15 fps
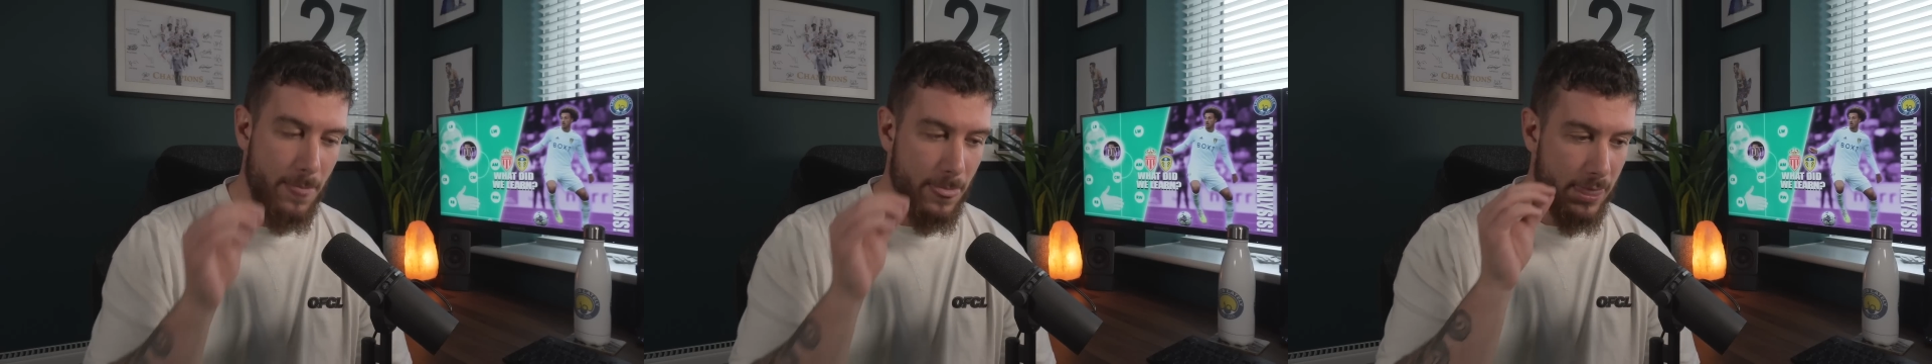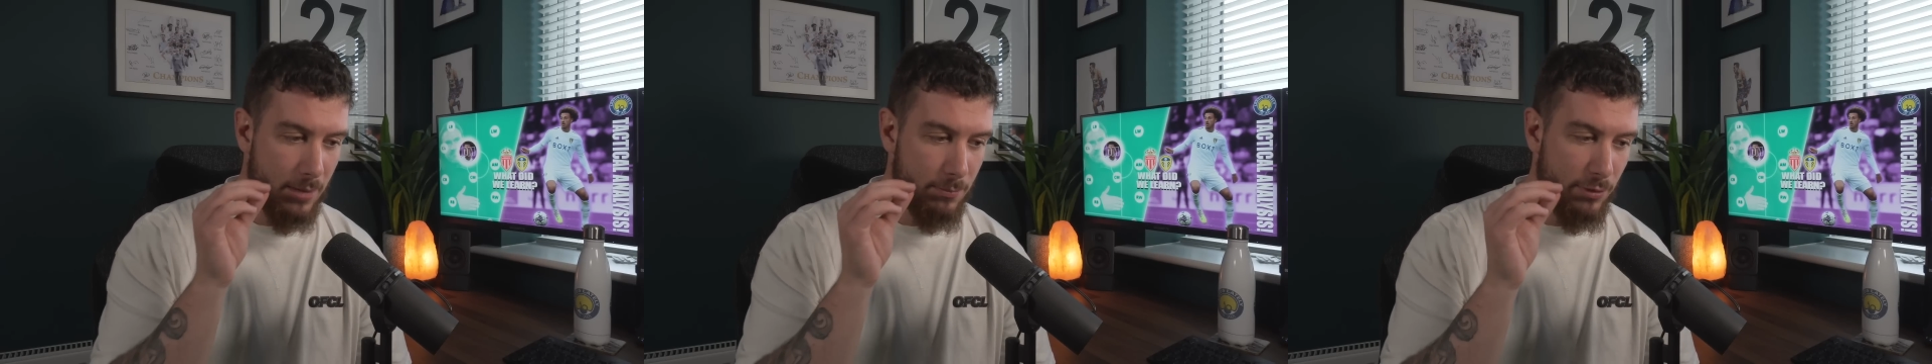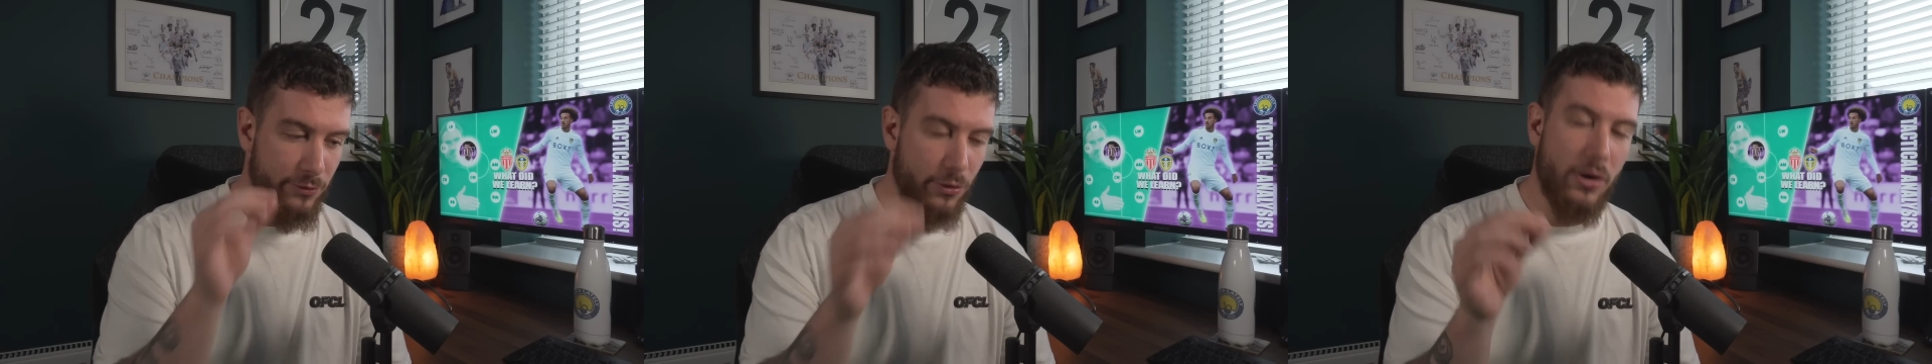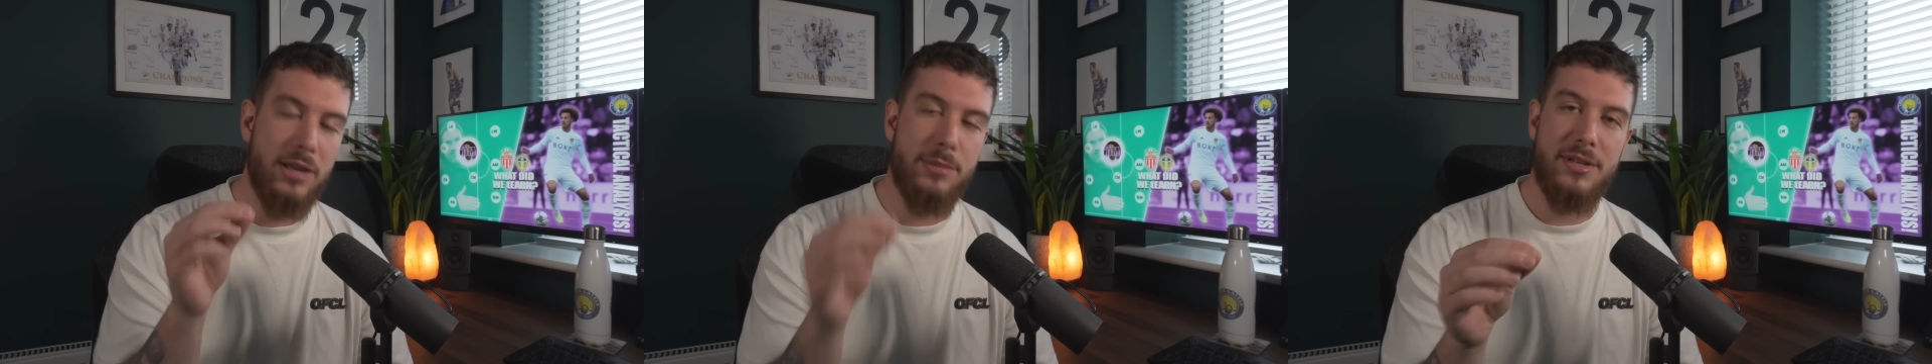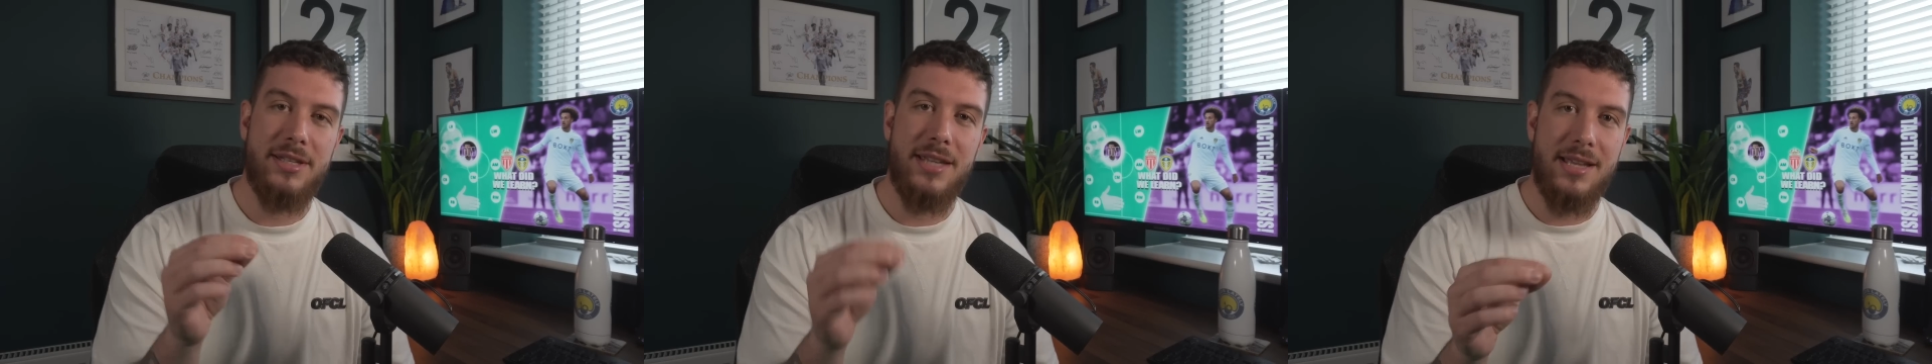Before
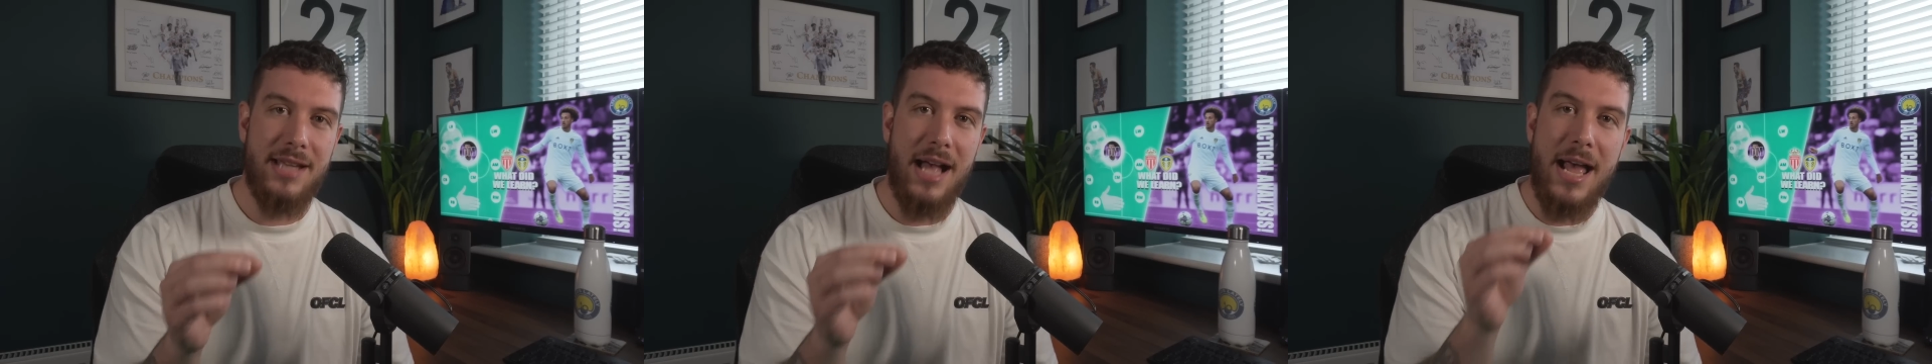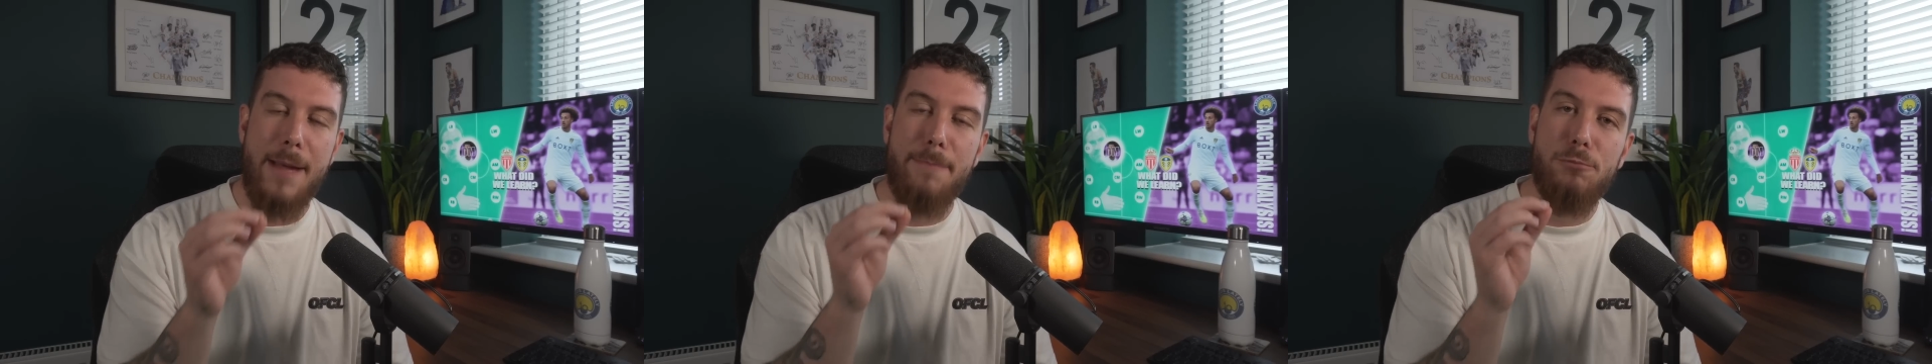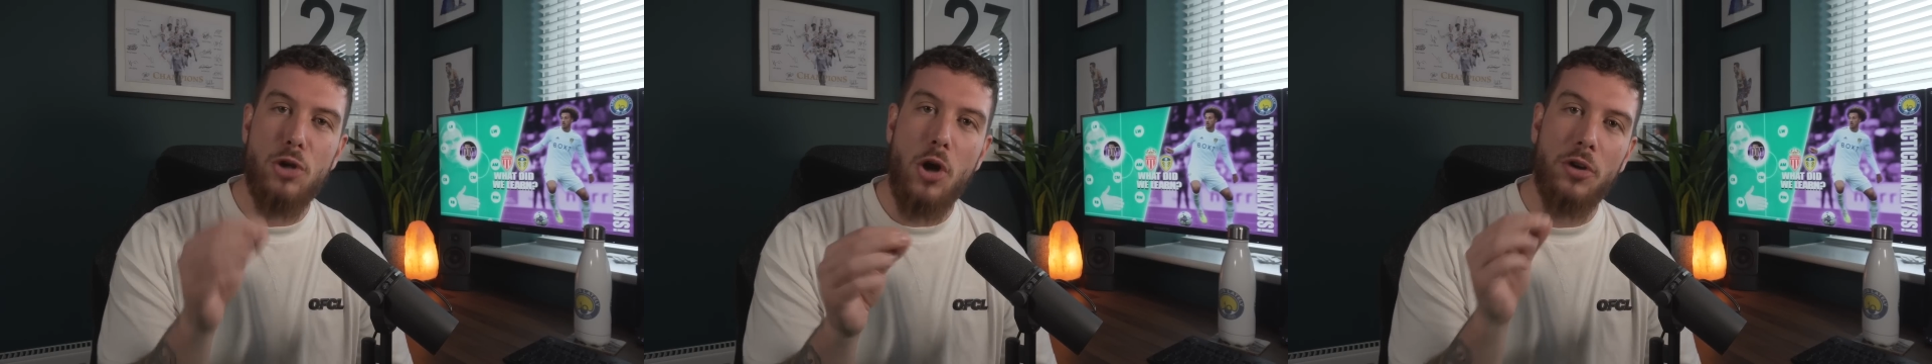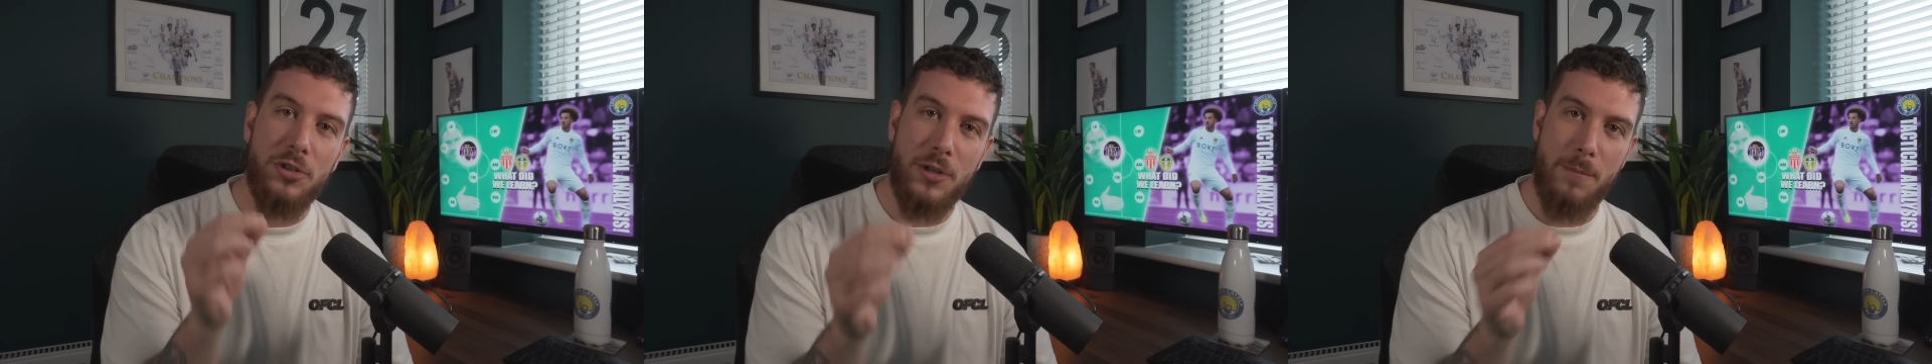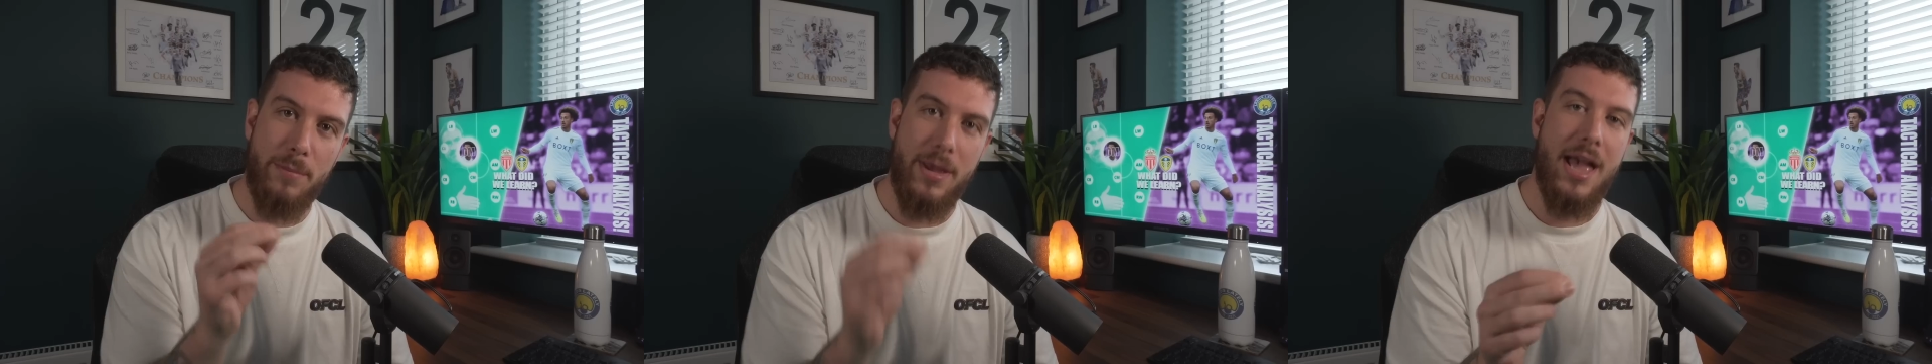anybody says, I am not
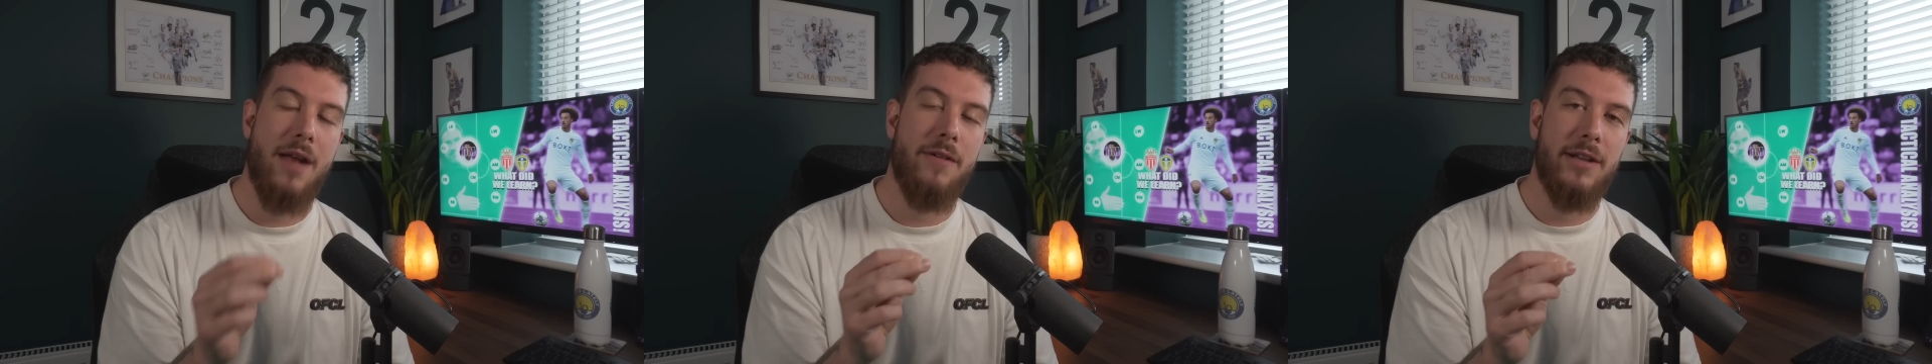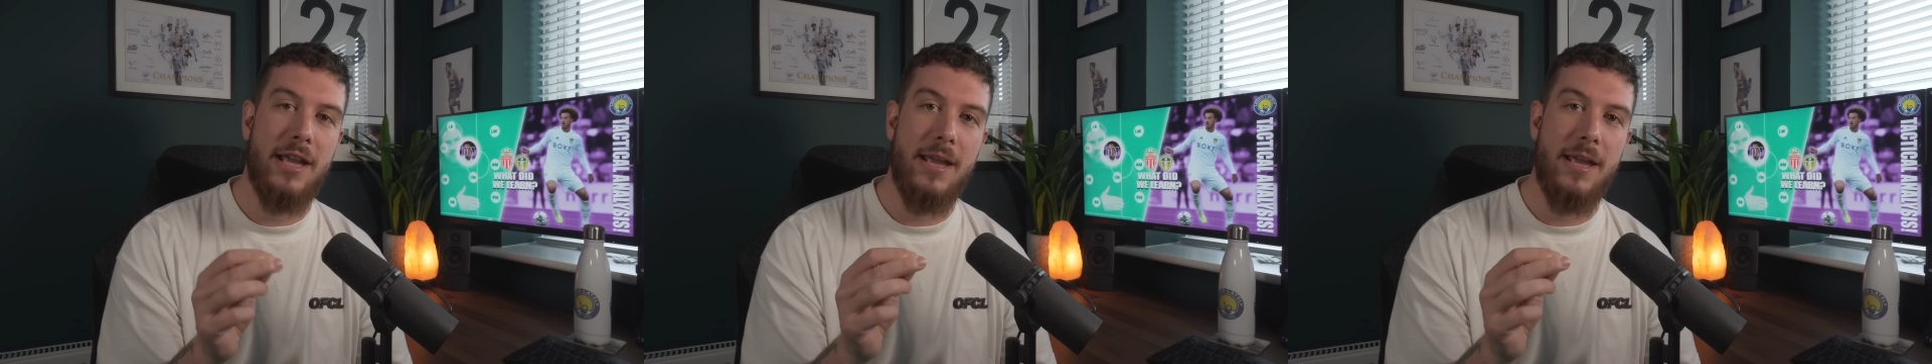comparing